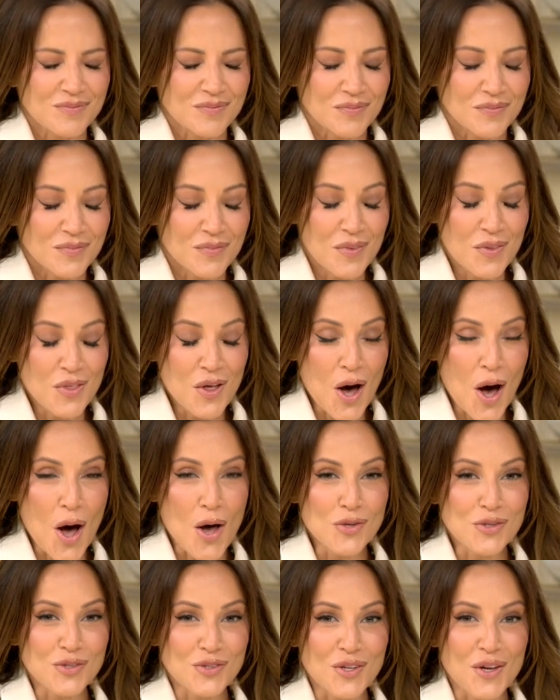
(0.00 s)
The
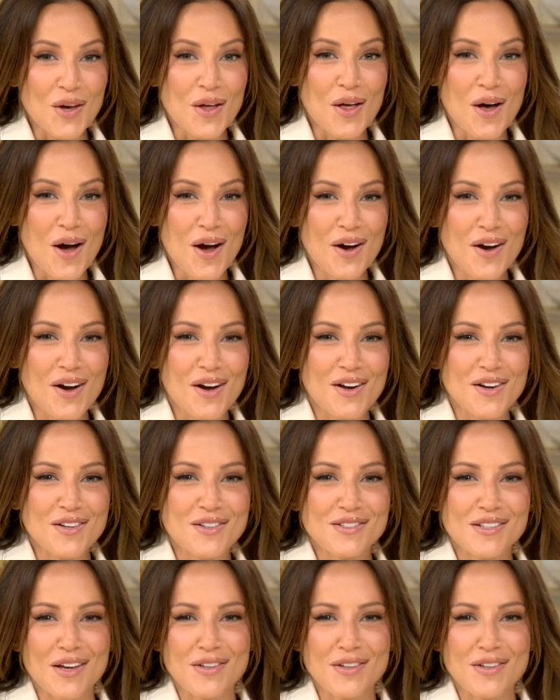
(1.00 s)
Steelers.